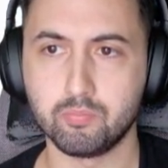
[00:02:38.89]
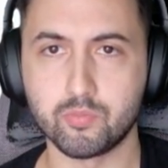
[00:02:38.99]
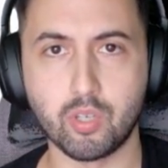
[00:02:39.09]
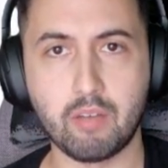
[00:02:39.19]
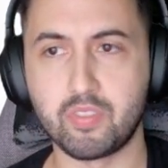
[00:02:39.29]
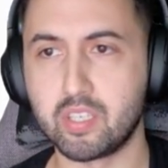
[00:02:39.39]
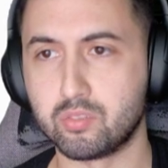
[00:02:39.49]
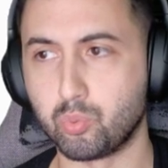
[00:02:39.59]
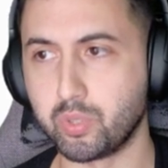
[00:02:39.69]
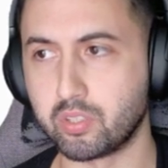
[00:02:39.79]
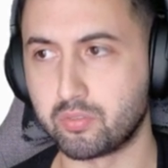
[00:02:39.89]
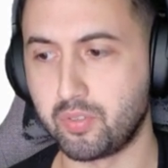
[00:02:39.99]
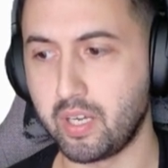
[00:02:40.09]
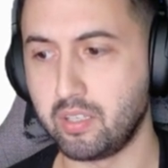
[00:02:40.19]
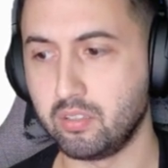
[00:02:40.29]
You have this weird
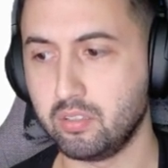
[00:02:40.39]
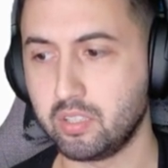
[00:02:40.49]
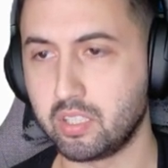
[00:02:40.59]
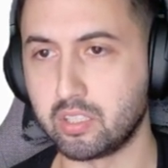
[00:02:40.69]
file, hit